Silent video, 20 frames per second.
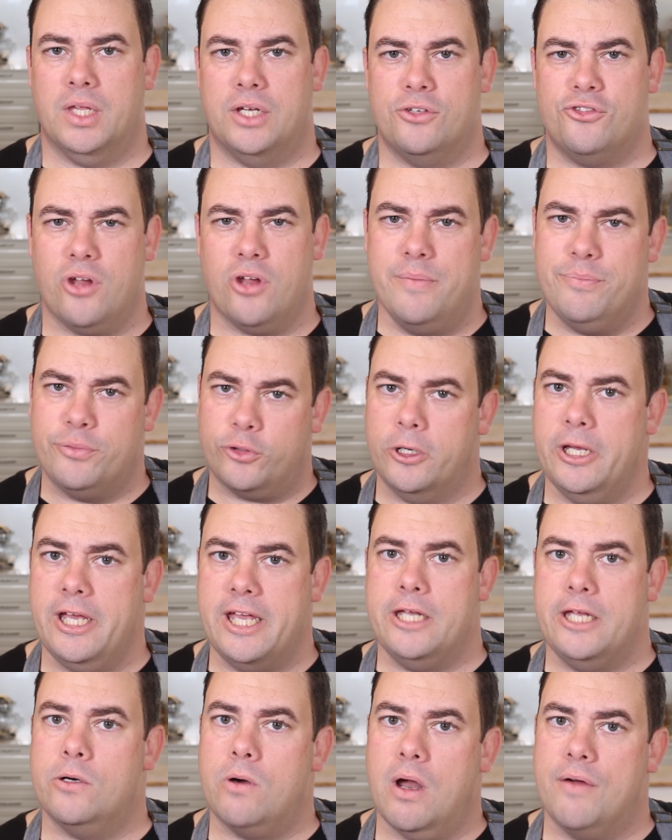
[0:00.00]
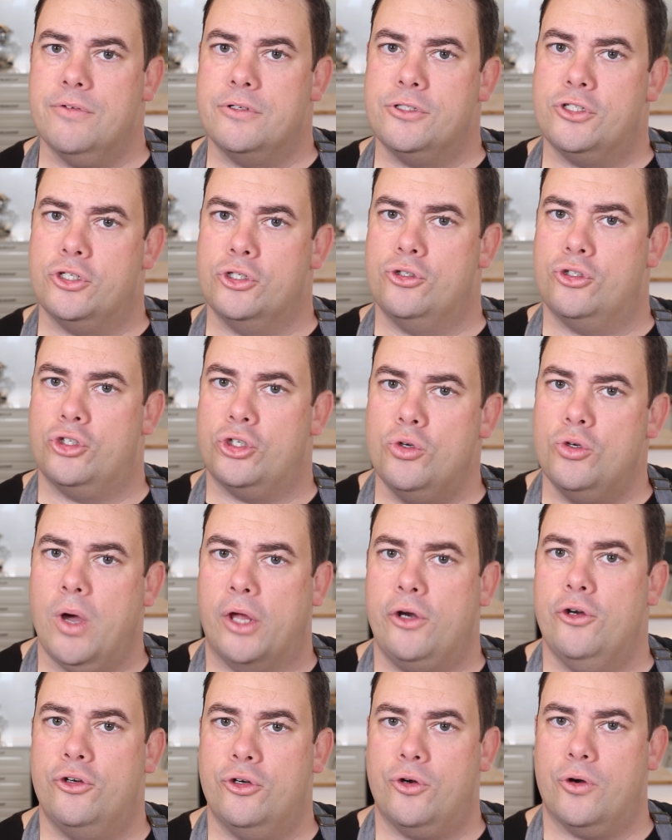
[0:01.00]
So preheat your oven to
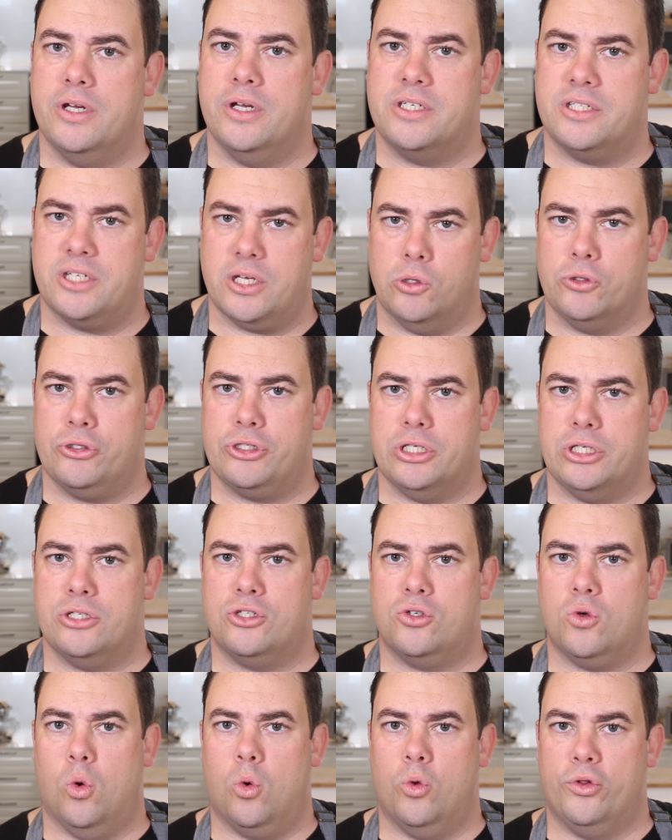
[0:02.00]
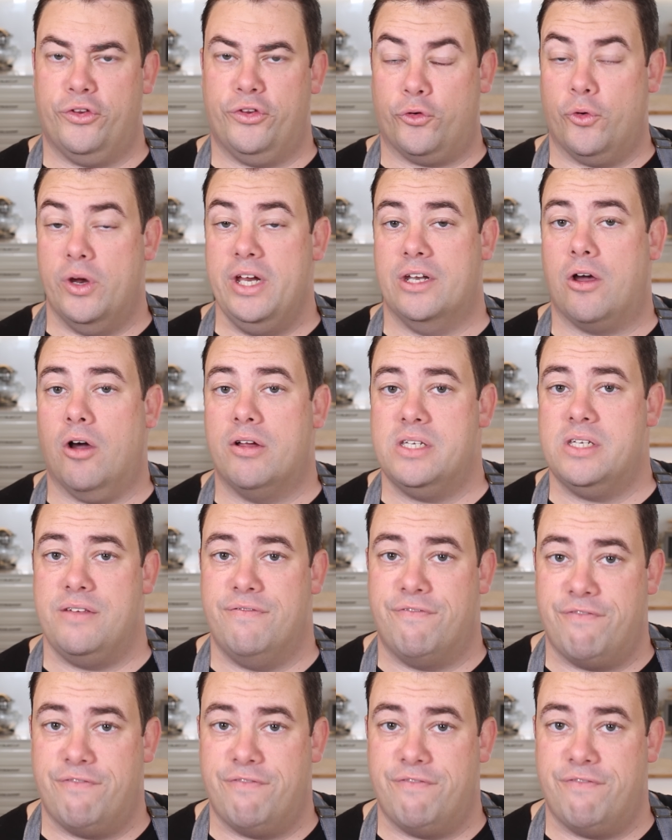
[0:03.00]
200 degrees Celsius or 390